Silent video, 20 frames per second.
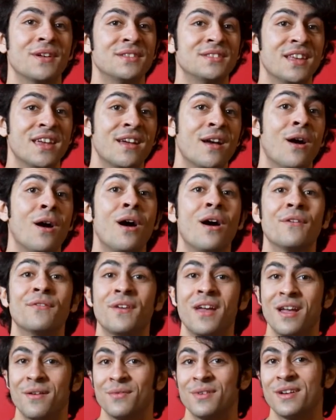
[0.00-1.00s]
a day
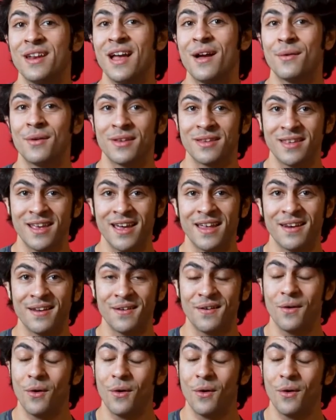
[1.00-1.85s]
off every now and again,